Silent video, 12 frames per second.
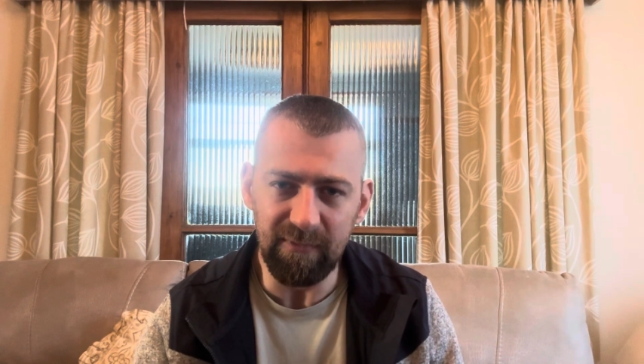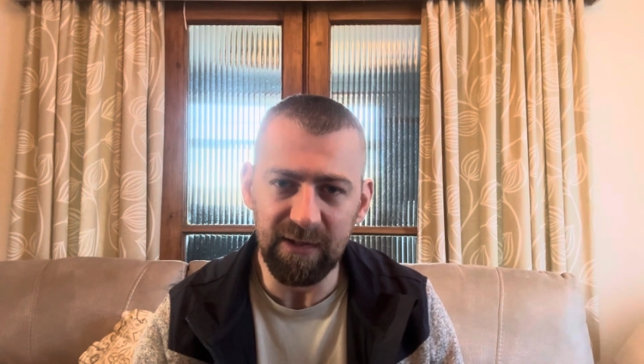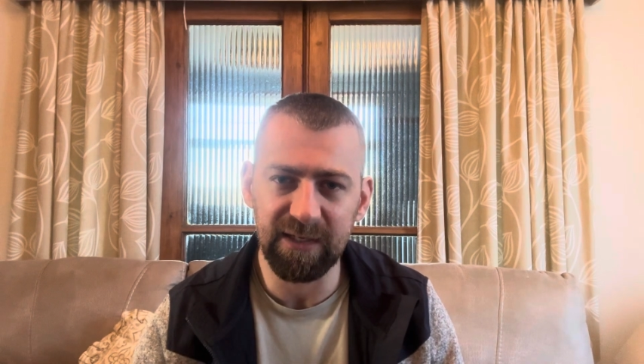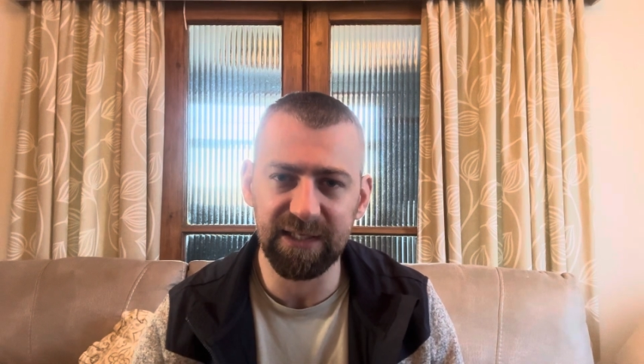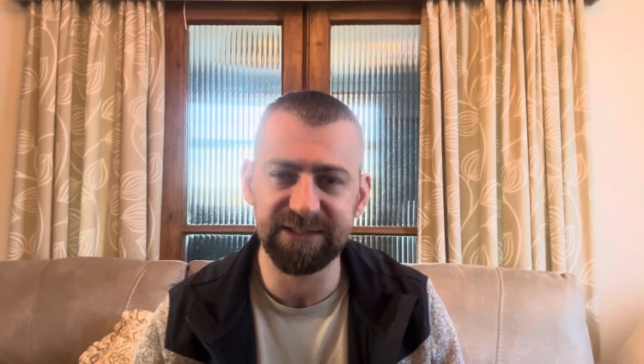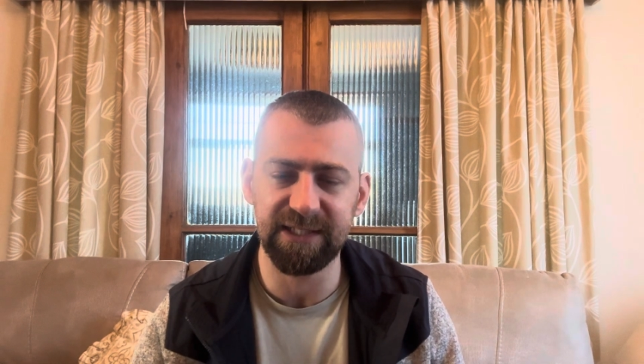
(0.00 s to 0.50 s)

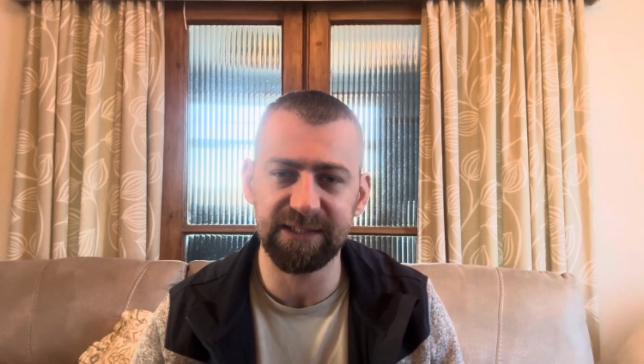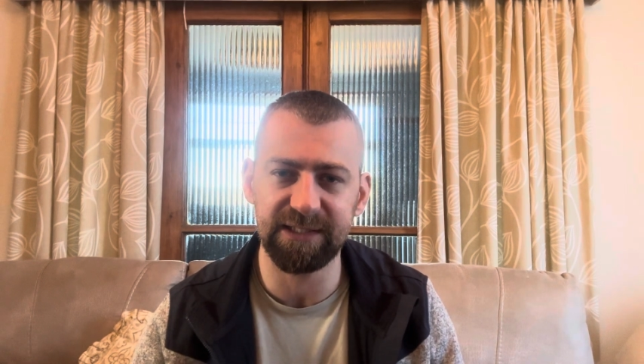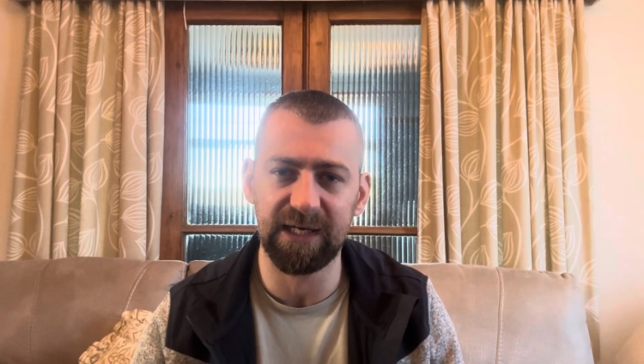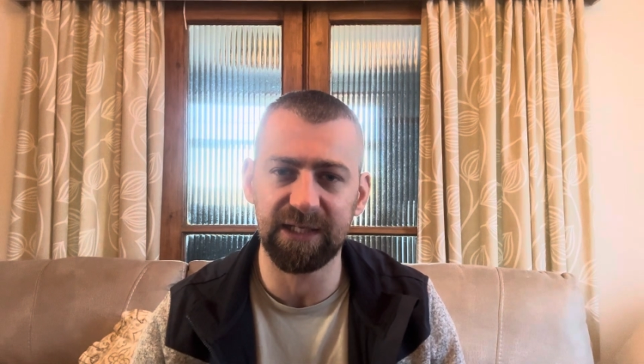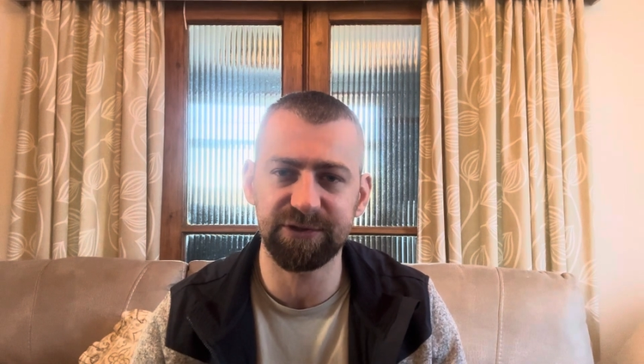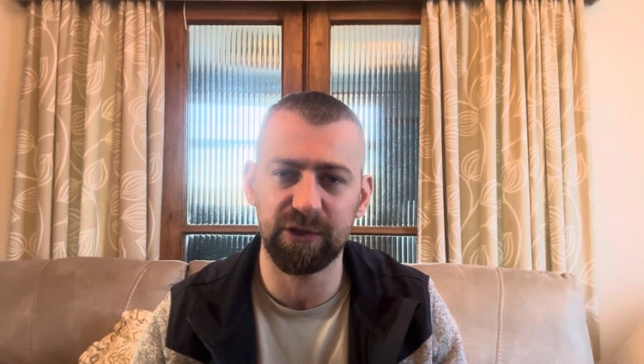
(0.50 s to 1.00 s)
Like I said, he
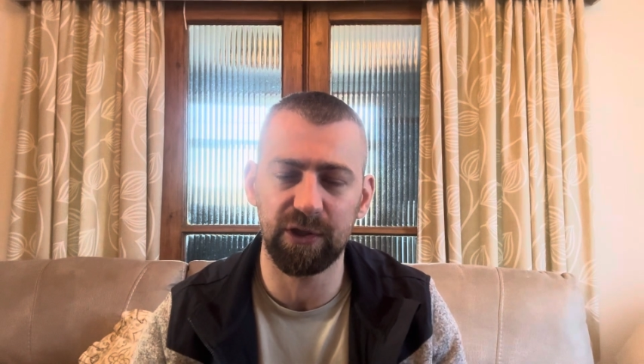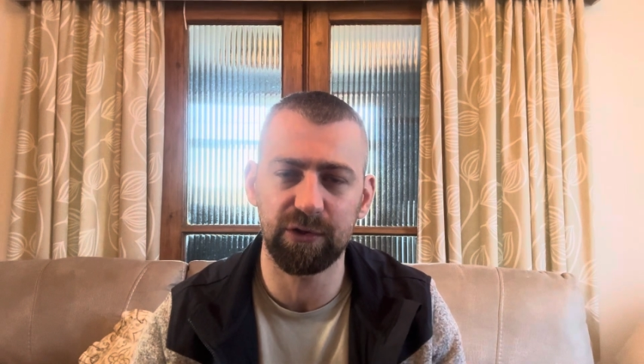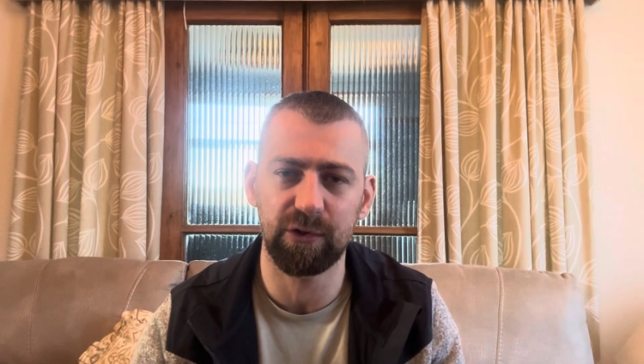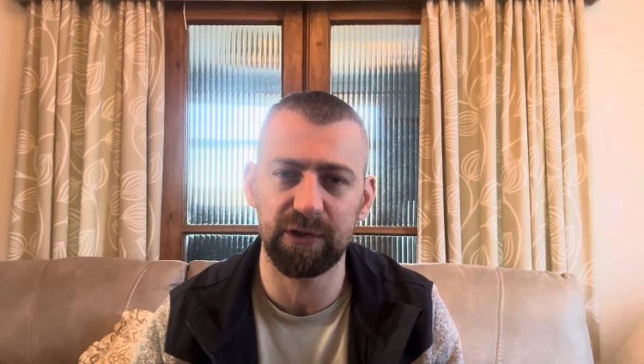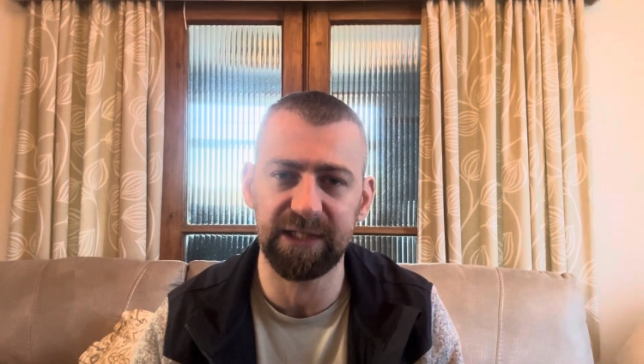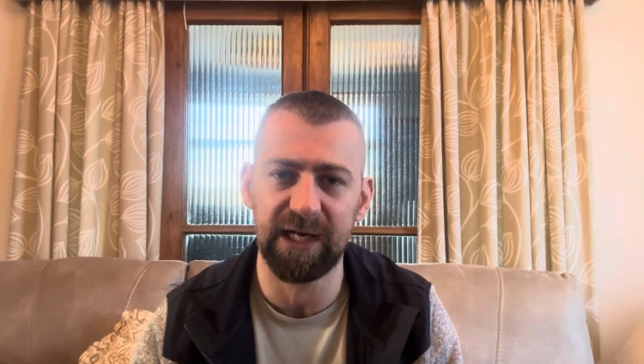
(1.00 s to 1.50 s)
has
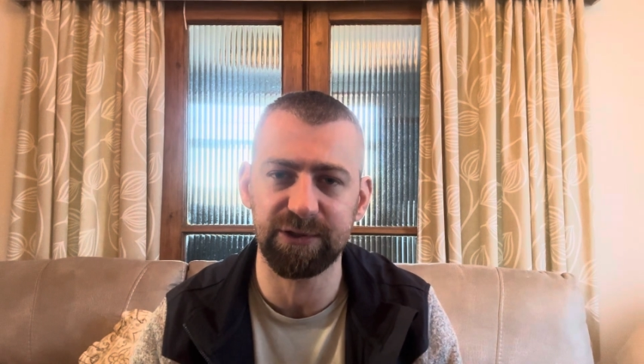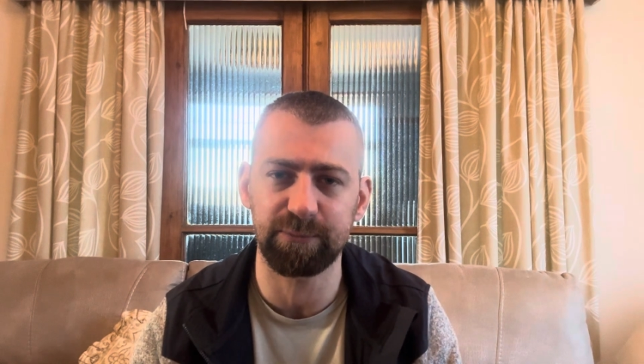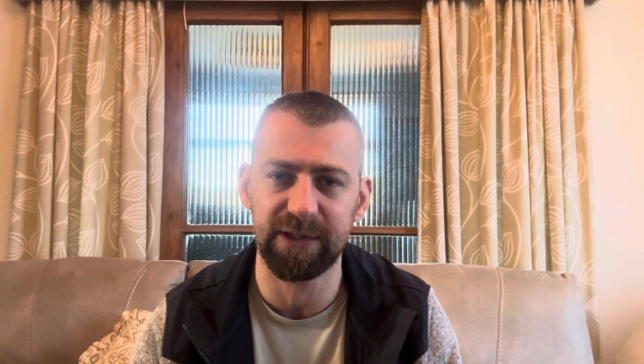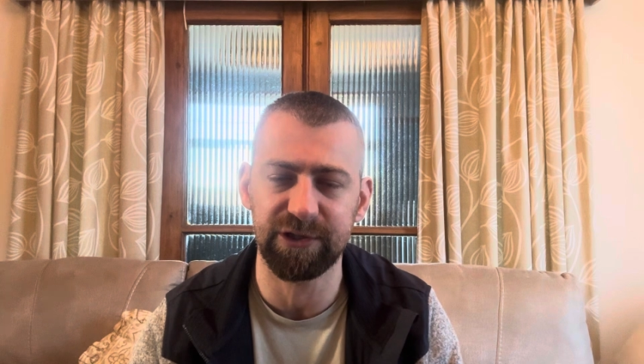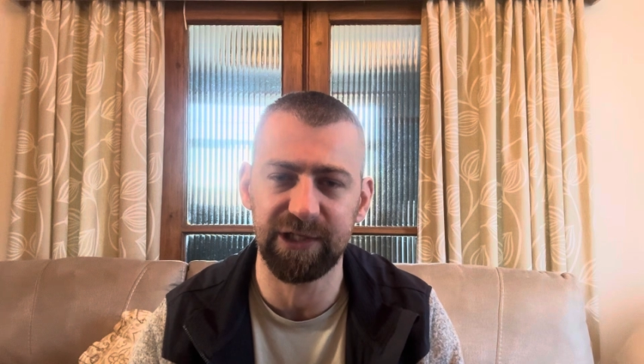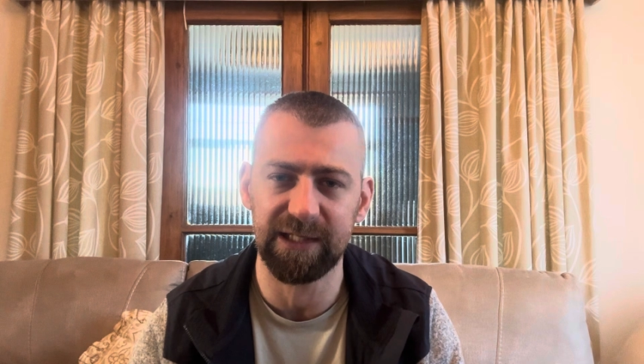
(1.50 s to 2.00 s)

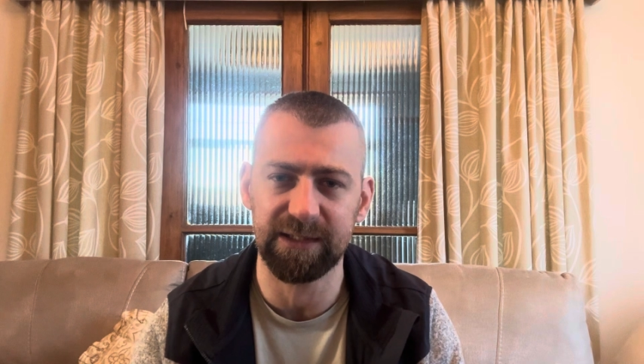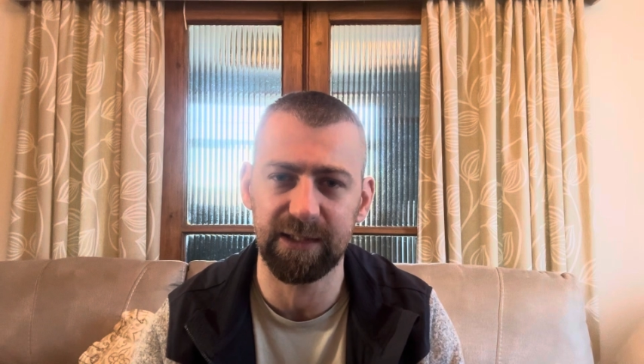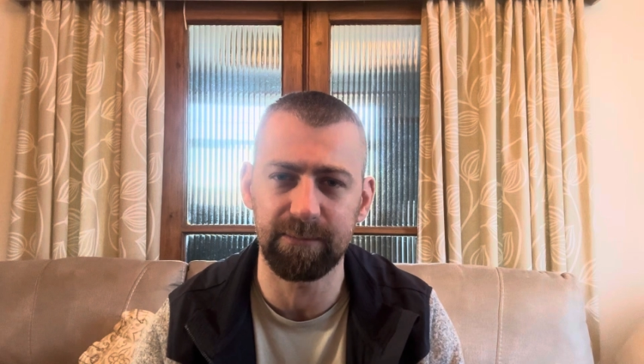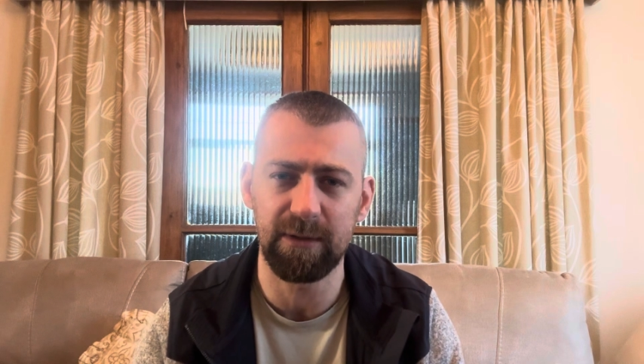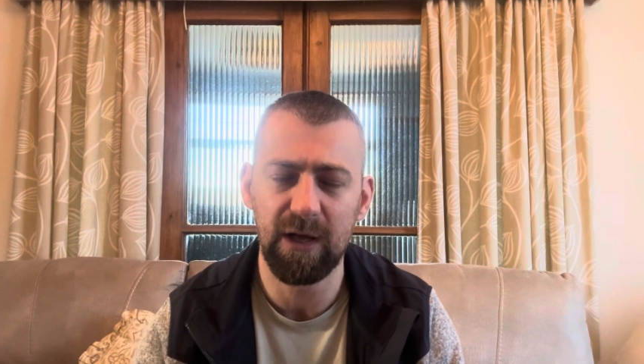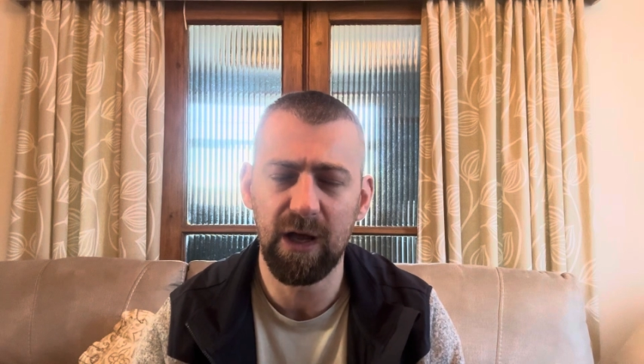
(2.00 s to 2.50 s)
won at
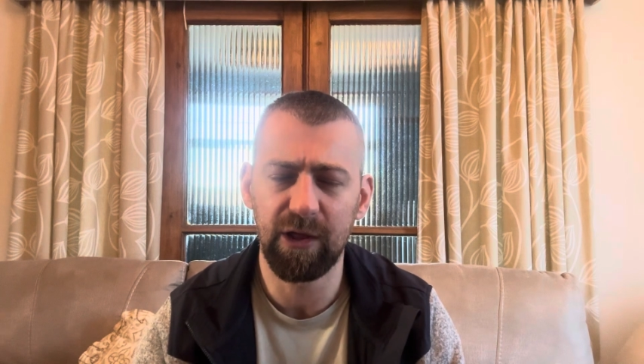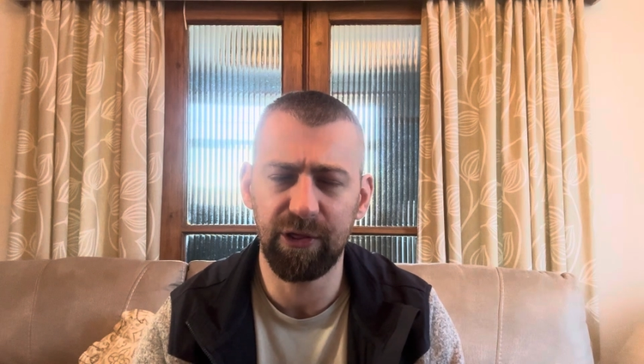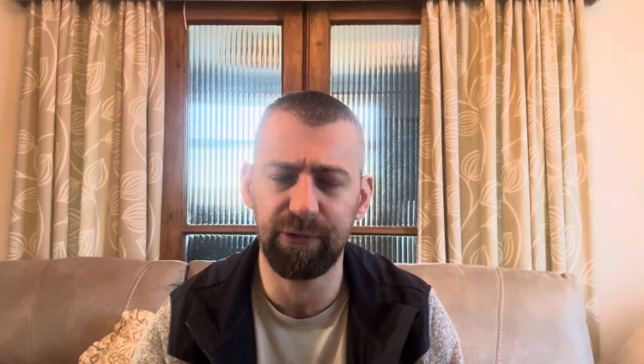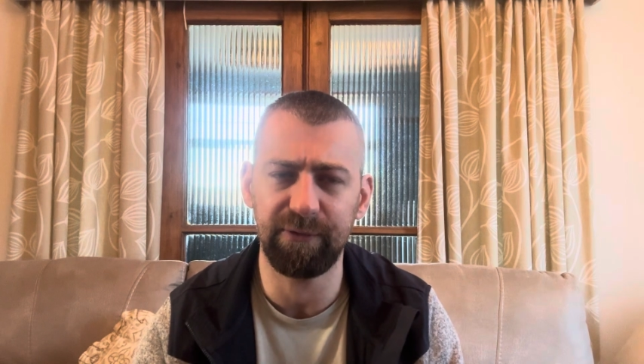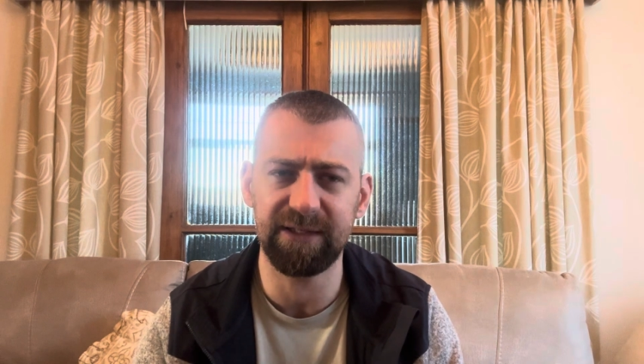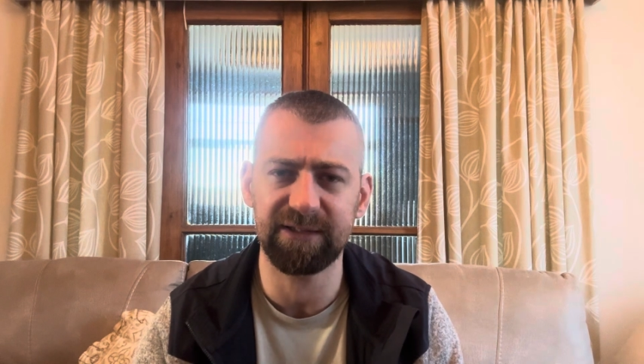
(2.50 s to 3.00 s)
Cheltenham
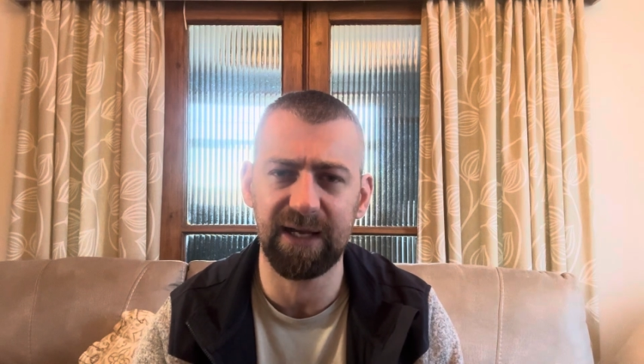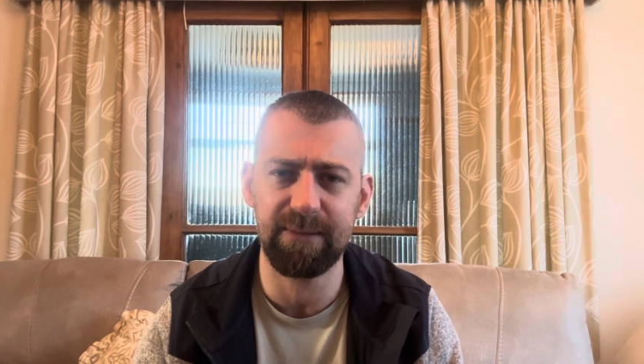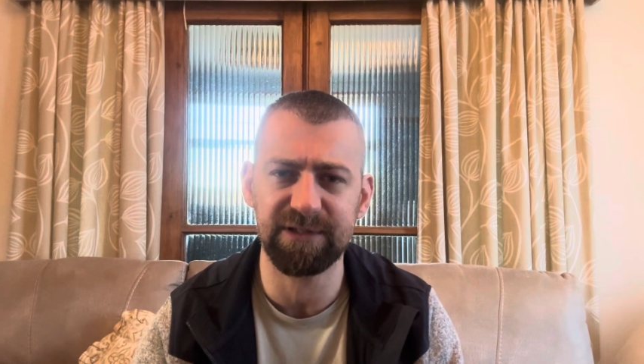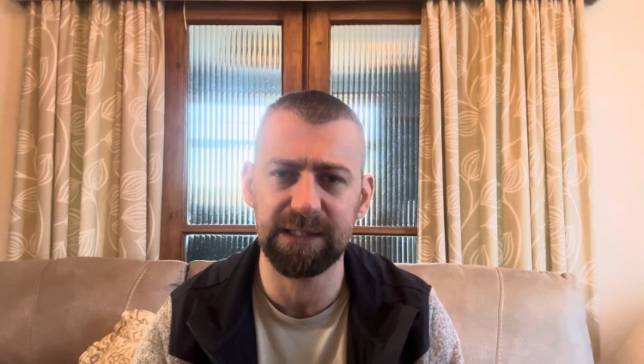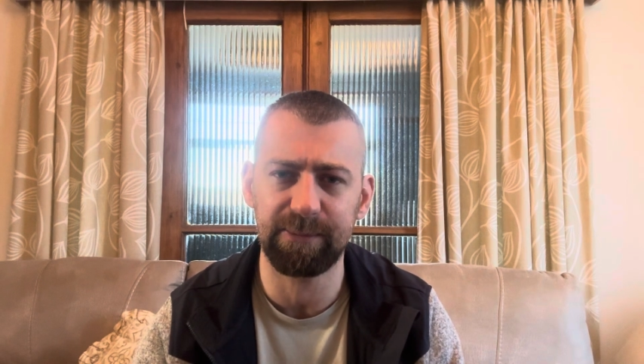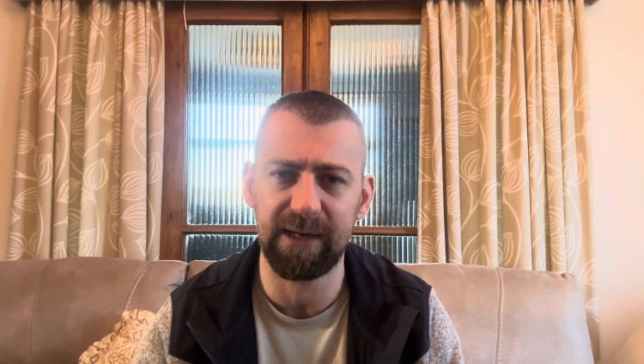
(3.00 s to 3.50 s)
3
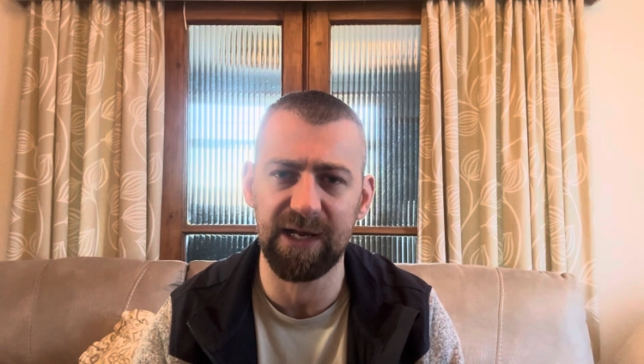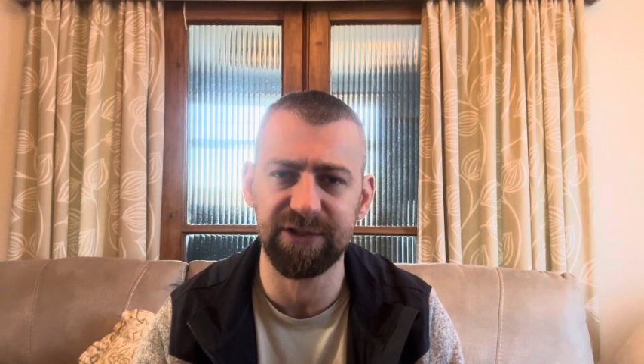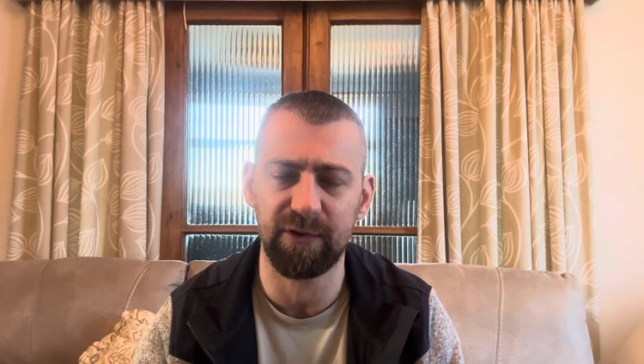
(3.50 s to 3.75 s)
times in the past.